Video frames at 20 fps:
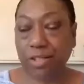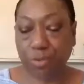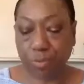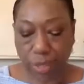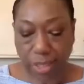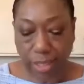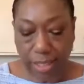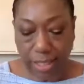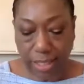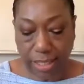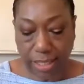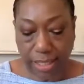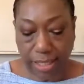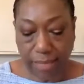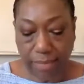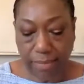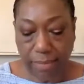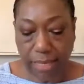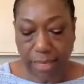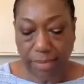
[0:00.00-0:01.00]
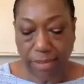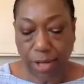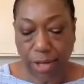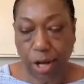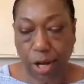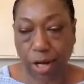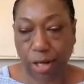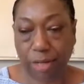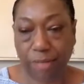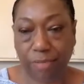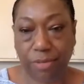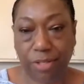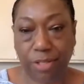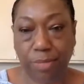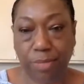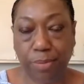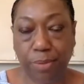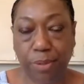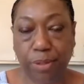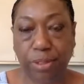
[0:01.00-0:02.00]
really at the heart of this
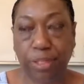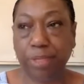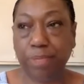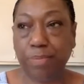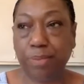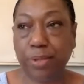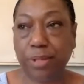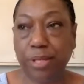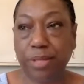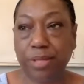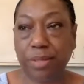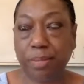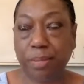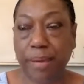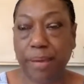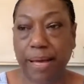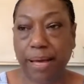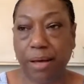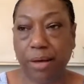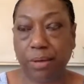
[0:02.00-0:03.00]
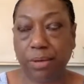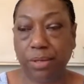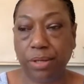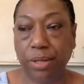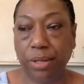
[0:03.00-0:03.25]
book. This book is about